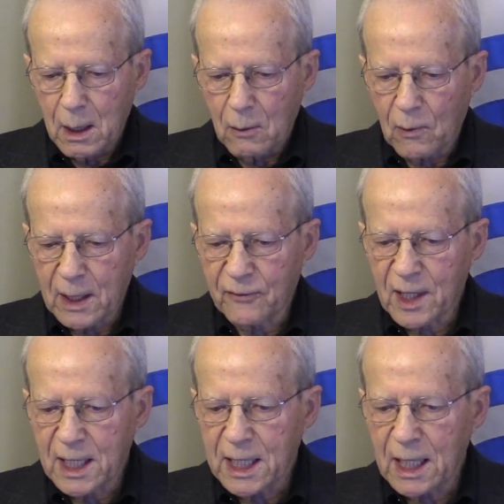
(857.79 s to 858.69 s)
One of
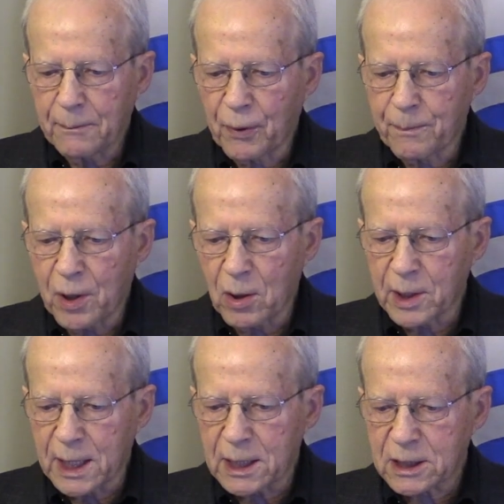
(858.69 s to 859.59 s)
the leading
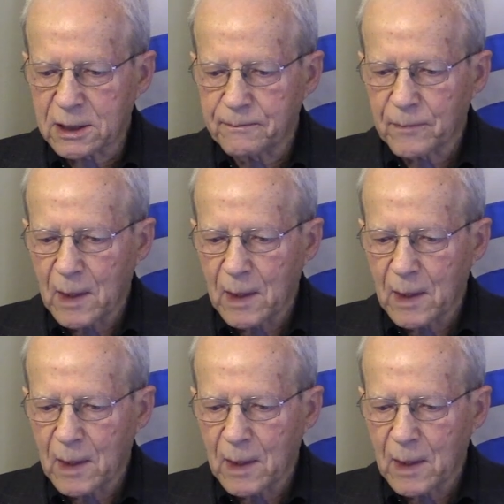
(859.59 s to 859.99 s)
proponents